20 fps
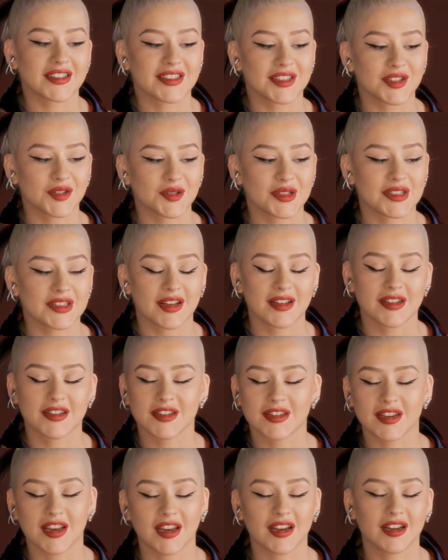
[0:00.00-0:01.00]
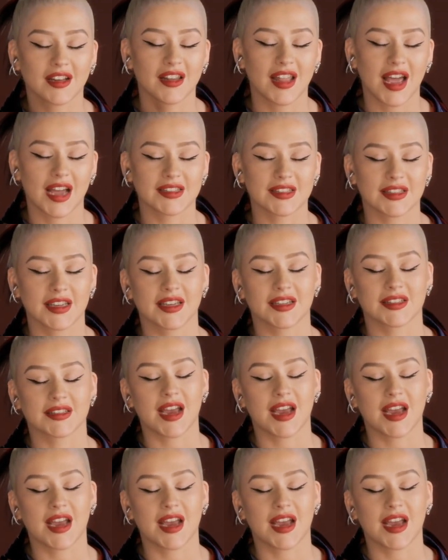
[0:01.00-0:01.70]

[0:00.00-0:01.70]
to such a classic,